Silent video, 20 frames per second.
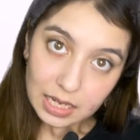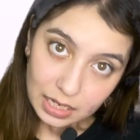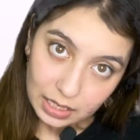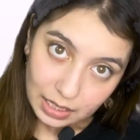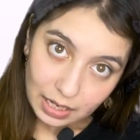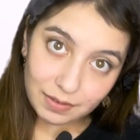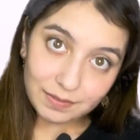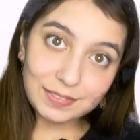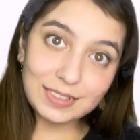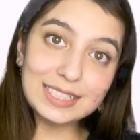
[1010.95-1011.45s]

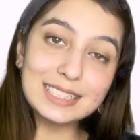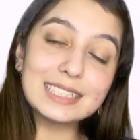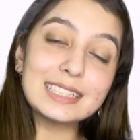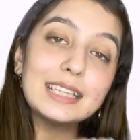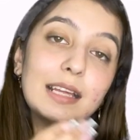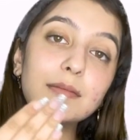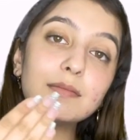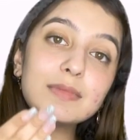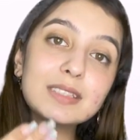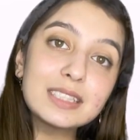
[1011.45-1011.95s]
convince
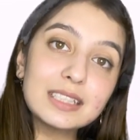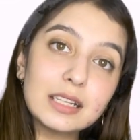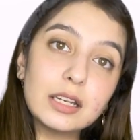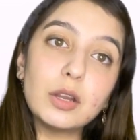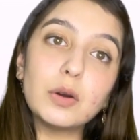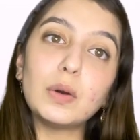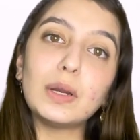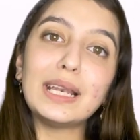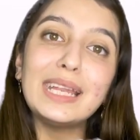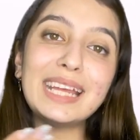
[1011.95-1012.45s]
them
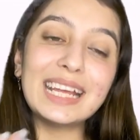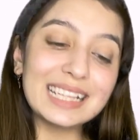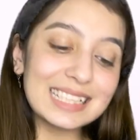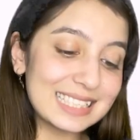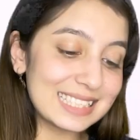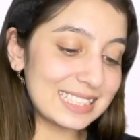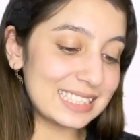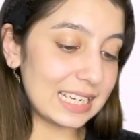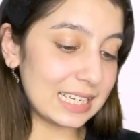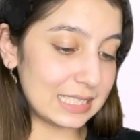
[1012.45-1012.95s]
slowly and
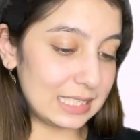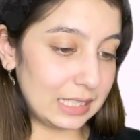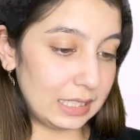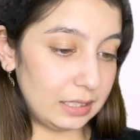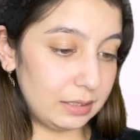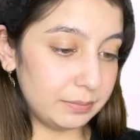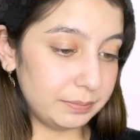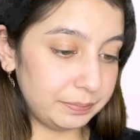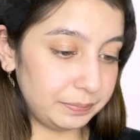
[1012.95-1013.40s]
steadily.